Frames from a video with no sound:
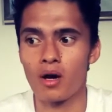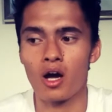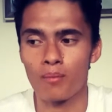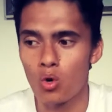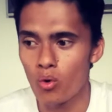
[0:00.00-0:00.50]

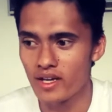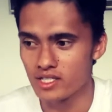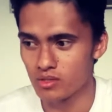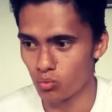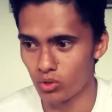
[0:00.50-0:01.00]
I'm
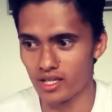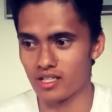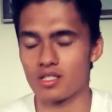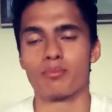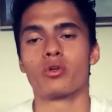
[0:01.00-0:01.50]
always willing
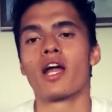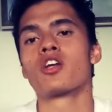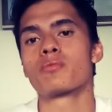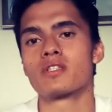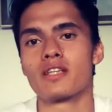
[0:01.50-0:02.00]
to put
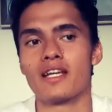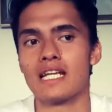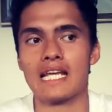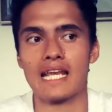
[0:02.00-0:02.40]
100%